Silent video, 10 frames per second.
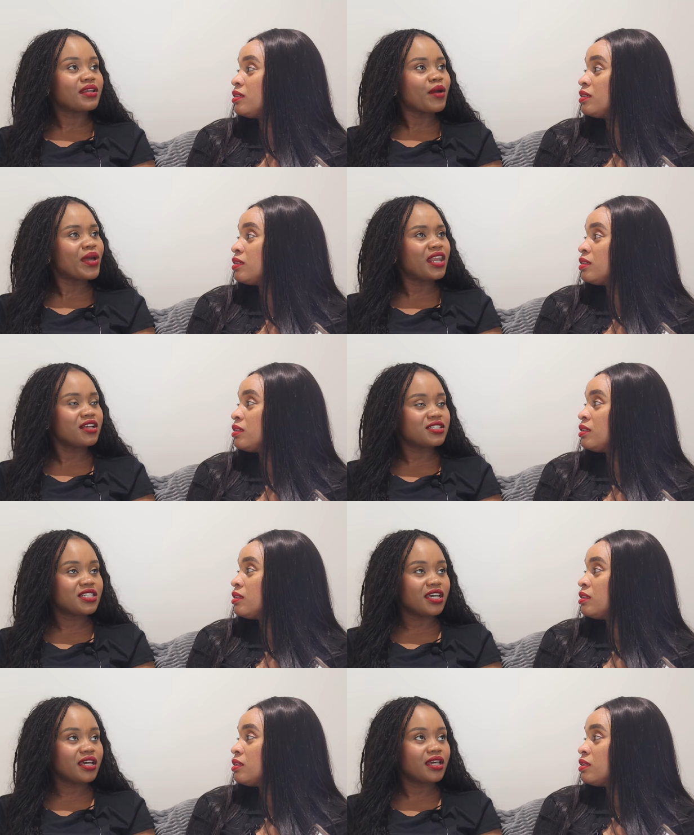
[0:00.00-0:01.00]
Speaker 1: I went last
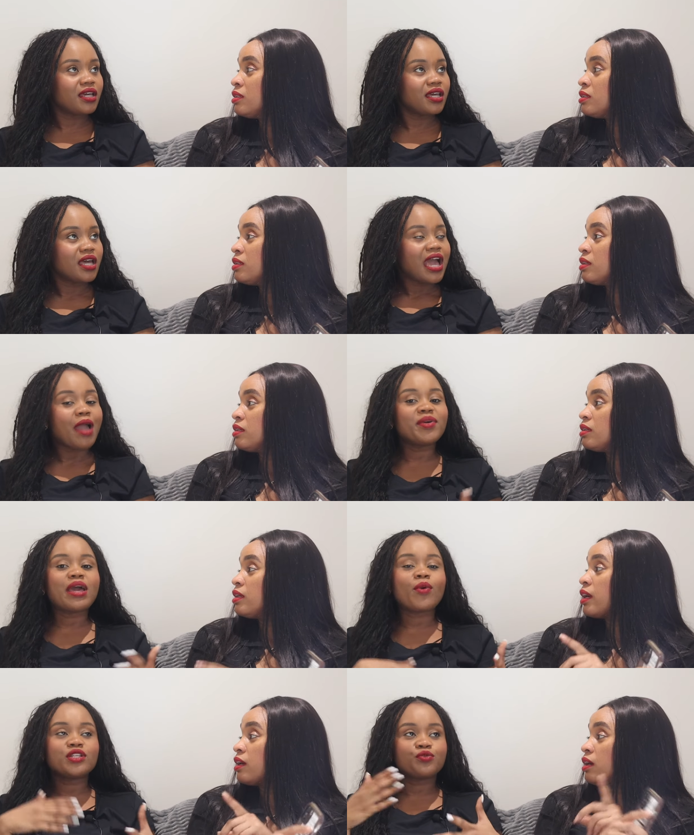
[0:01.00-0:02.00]
year. I mean, I
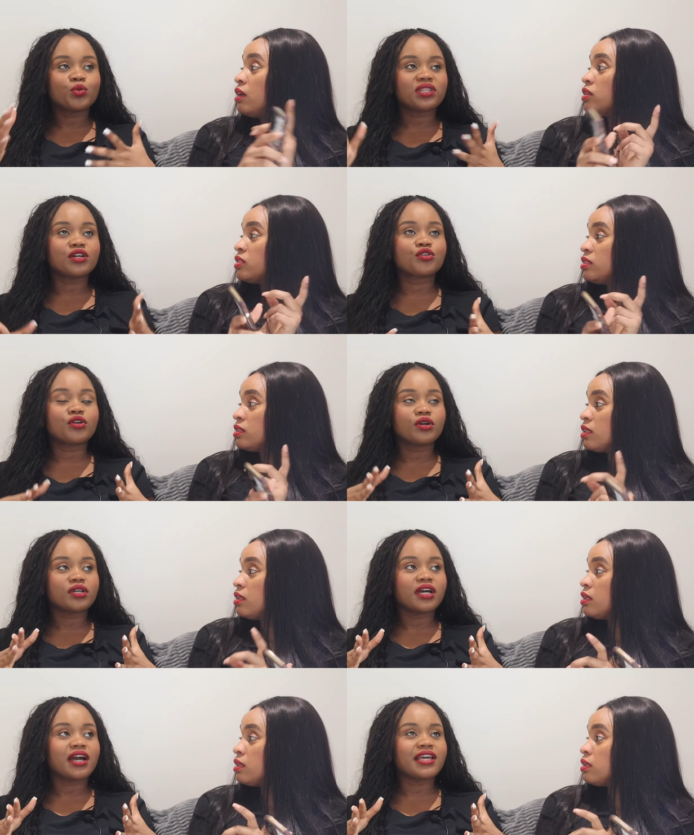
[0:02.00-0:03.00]
went How with long a, stay?
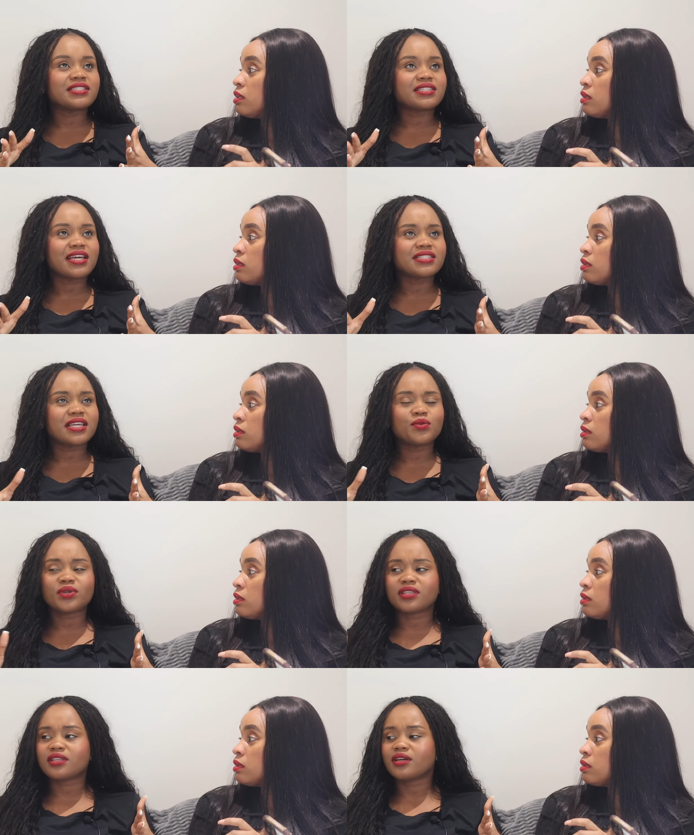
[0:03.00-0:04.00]
I, I stayed
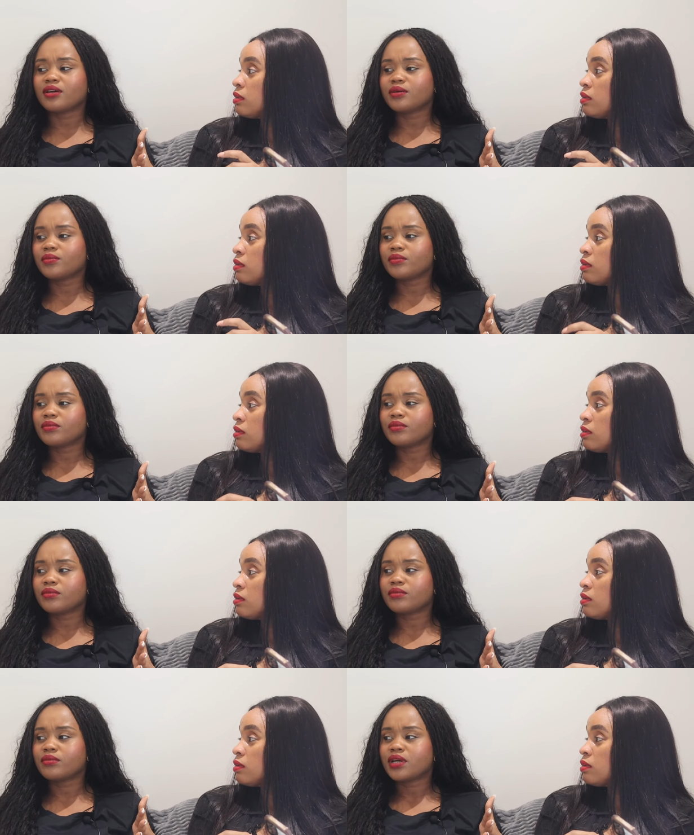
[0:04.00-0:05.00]
with
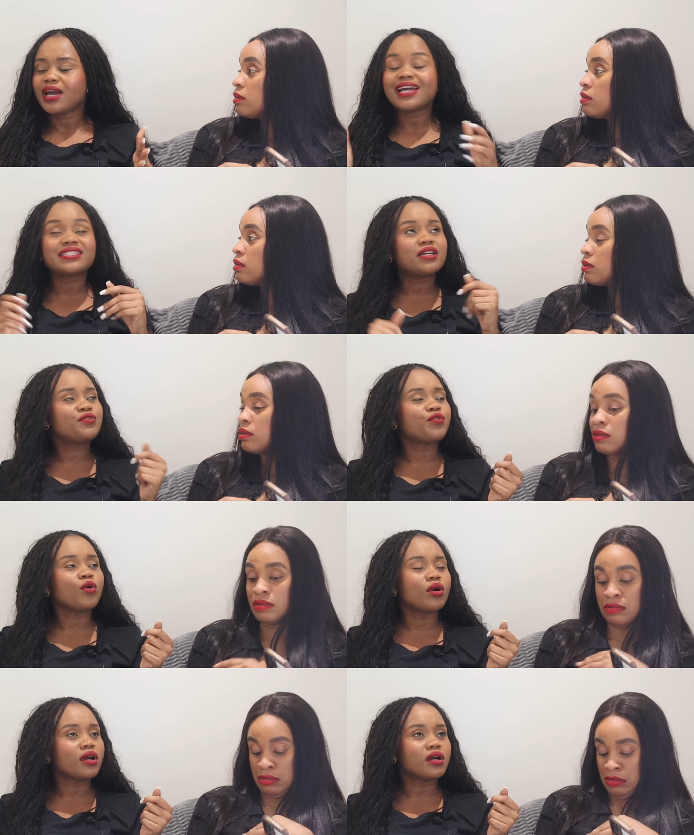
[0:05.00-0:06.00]
um I stayed
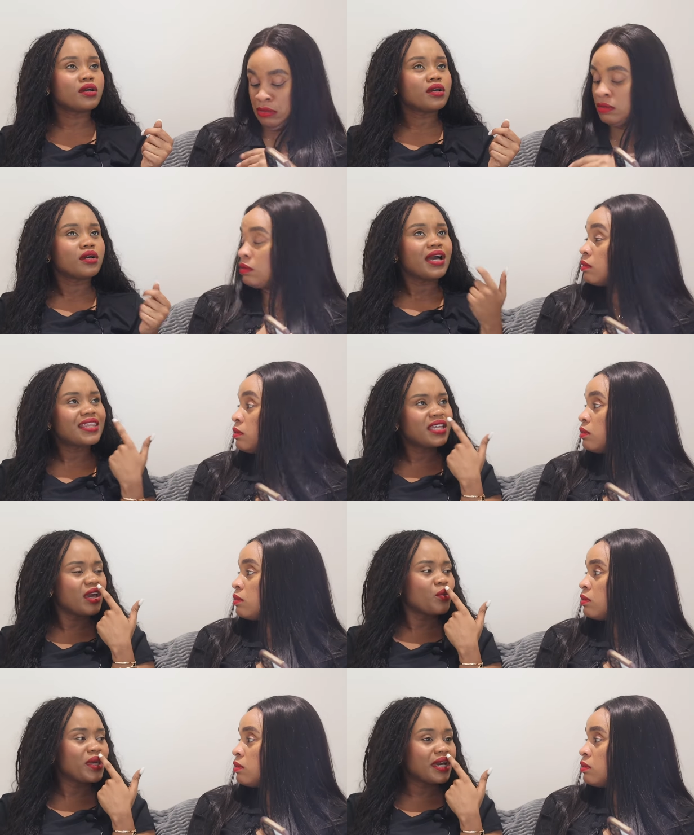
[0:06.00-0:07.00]
for I think
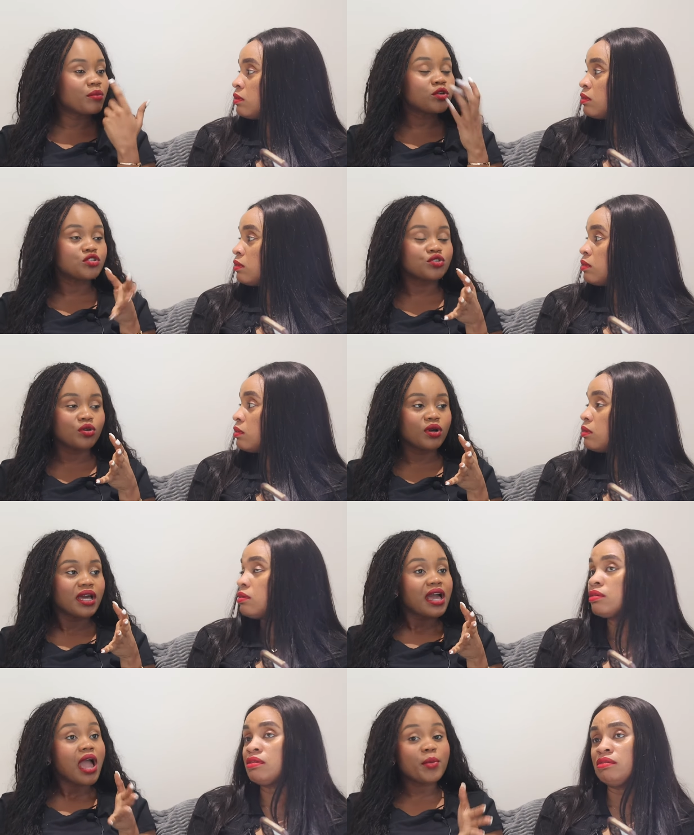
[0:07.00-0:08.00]
a week. I'm not sure.
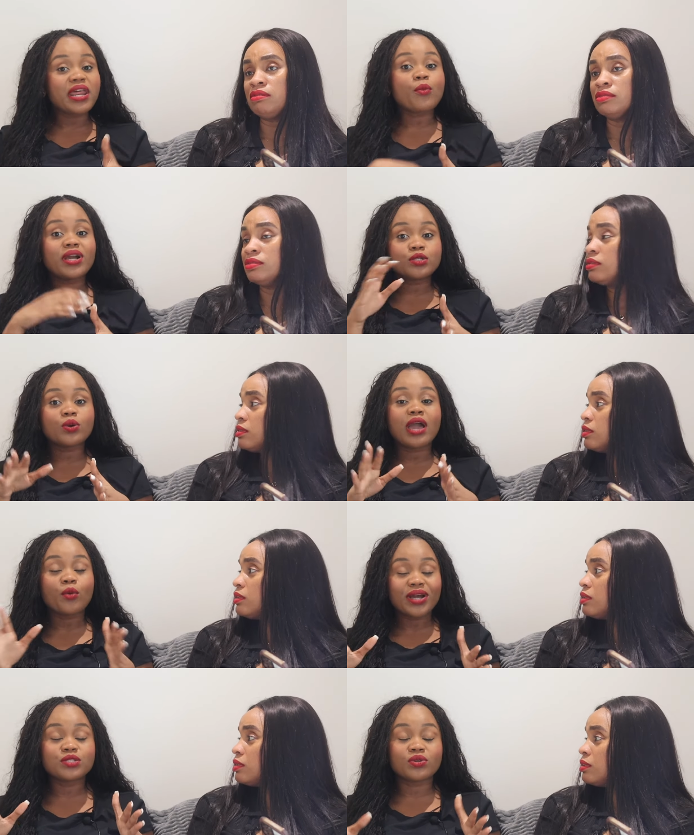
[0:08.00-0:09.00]
I mean, I hmm. went I
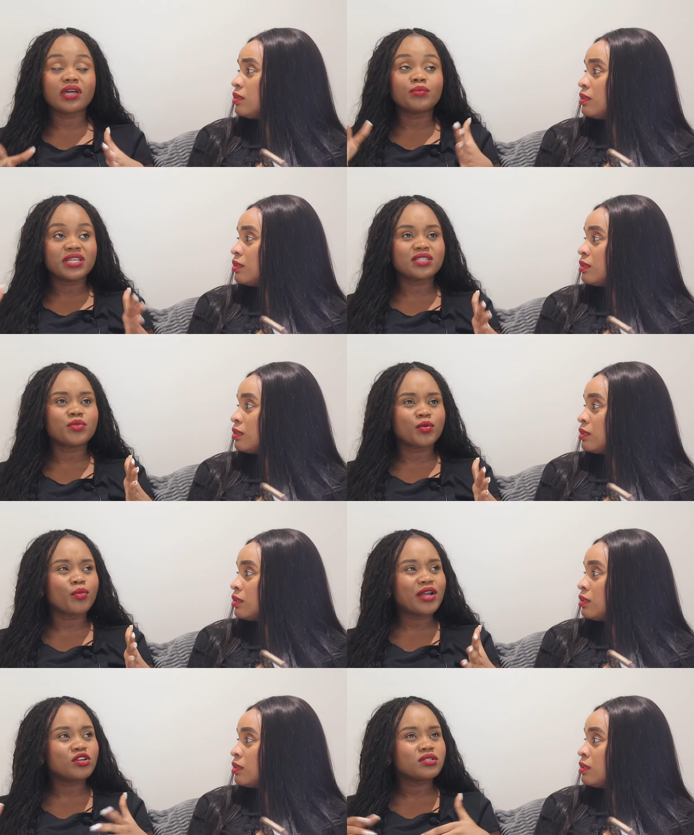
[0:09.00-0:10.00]
went with amazing people,
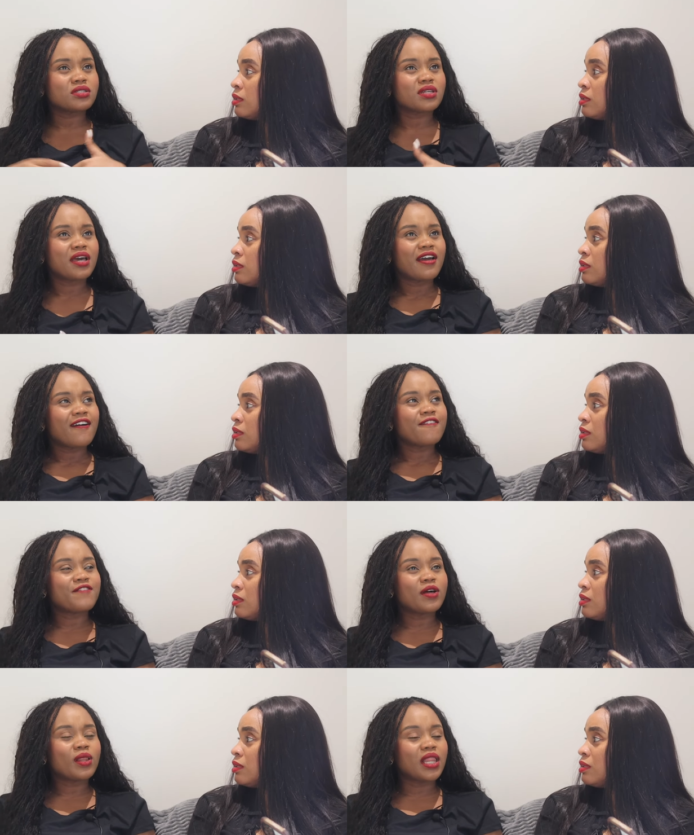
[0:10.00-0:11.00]
but I just
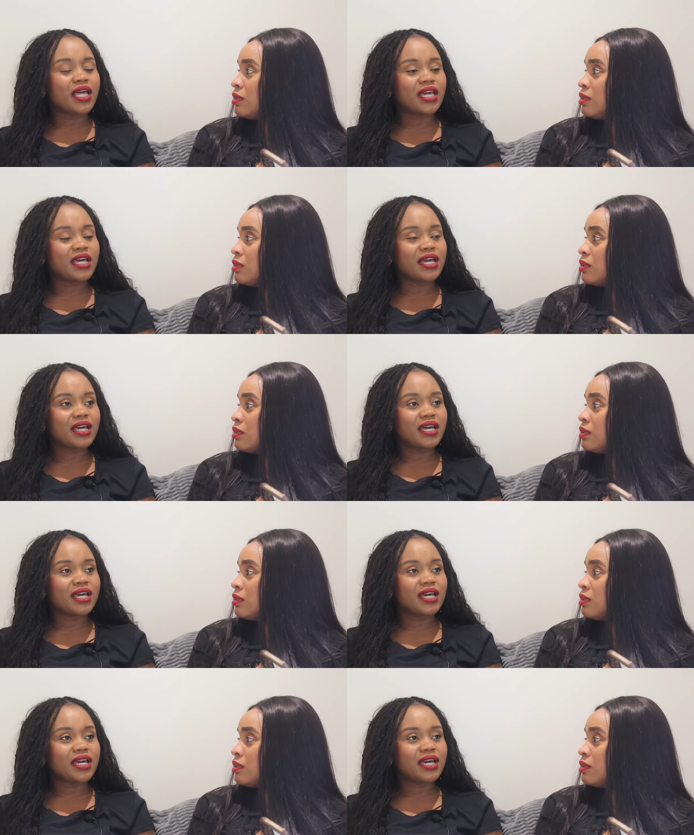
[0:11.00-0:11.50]
felt like